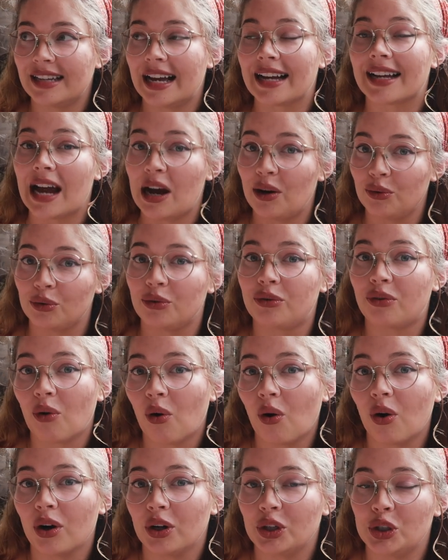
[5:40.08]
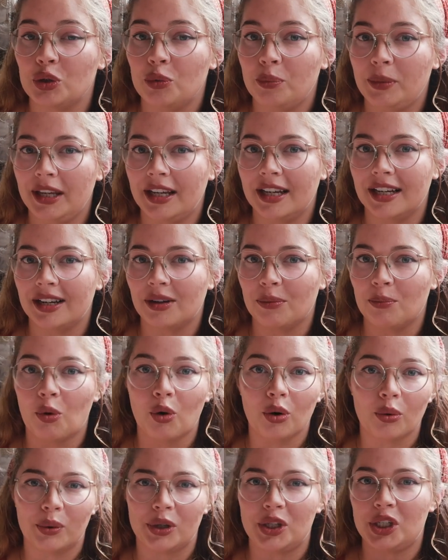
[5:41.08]
account for you being
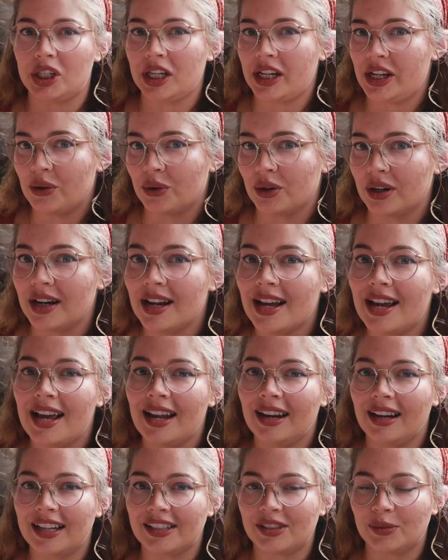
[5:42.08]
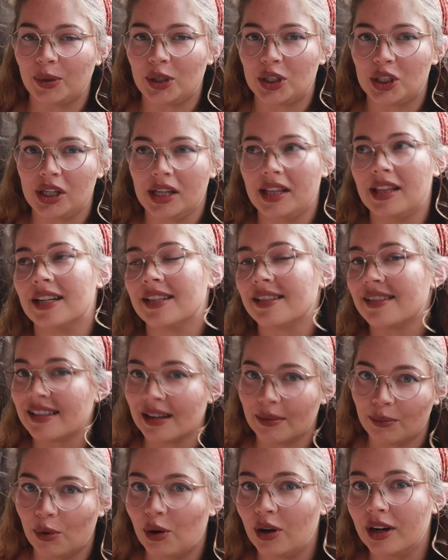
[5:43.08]
more witchy or less witchy than
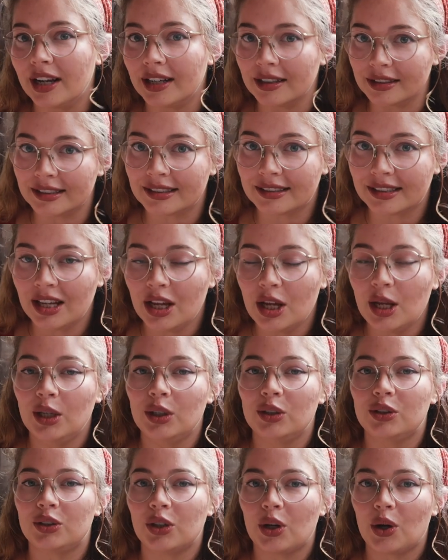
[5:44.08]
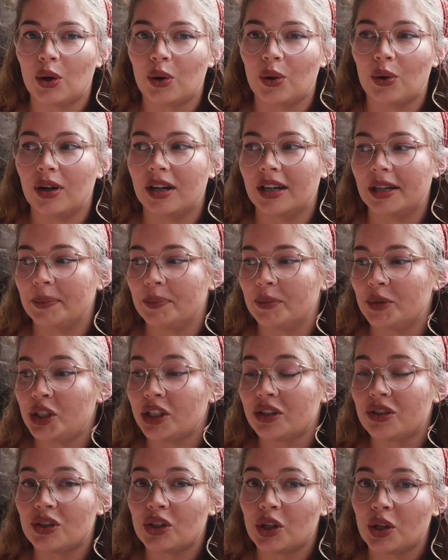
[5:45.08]
someone else. So
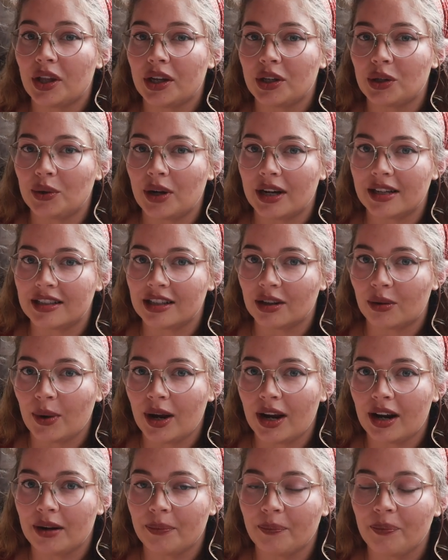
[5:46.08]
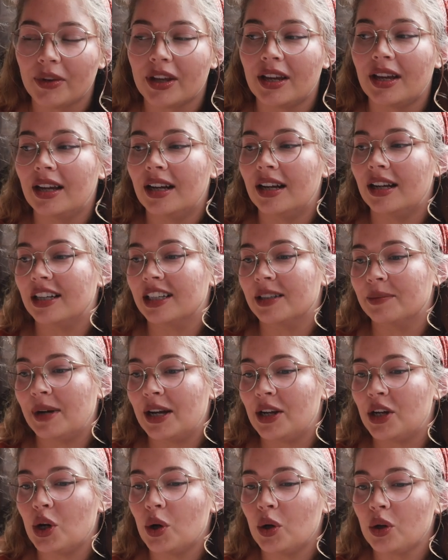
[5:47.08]
just so that you guys are aware,
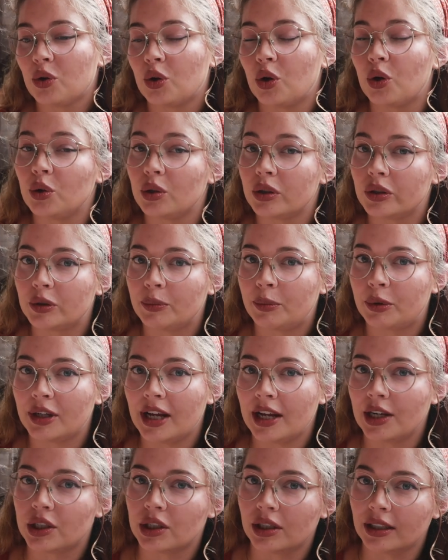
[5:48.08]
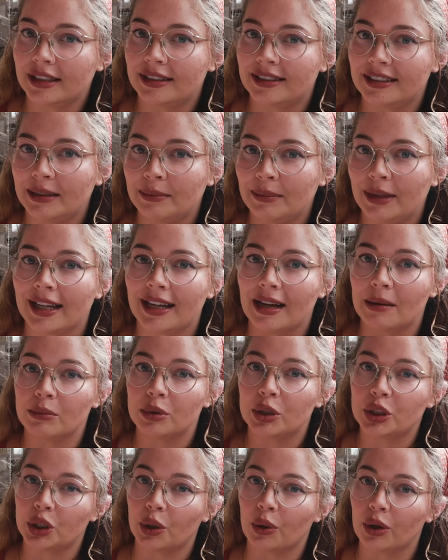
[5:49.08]
I know it could also potentially seem like
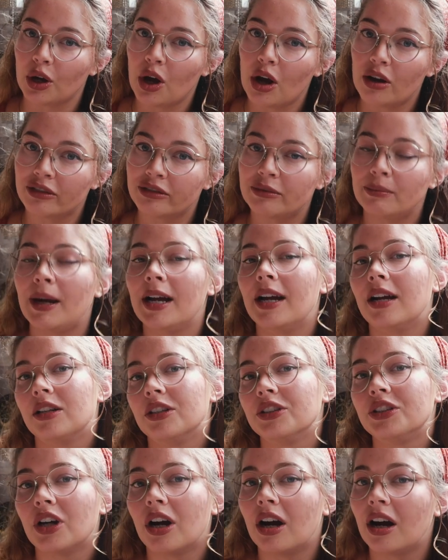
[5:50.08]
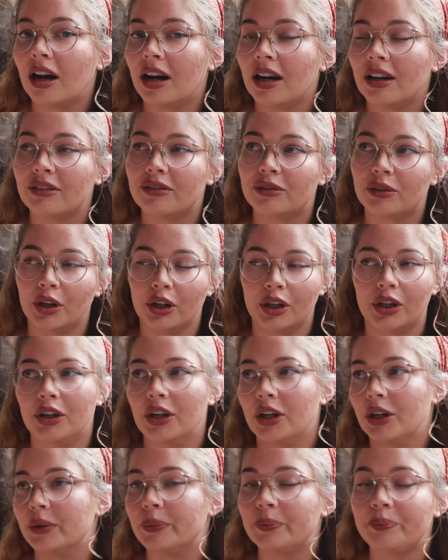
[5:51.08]
I'm showing off my altar for, you
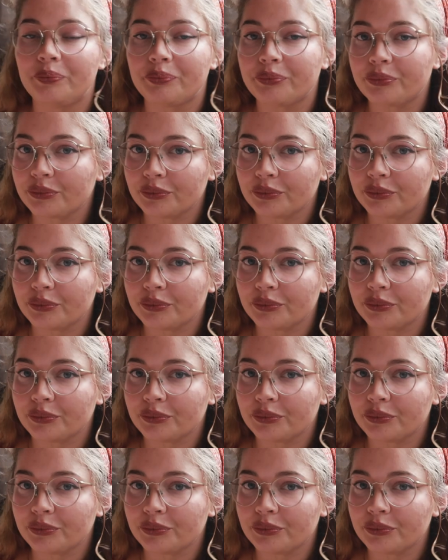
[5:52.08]
know,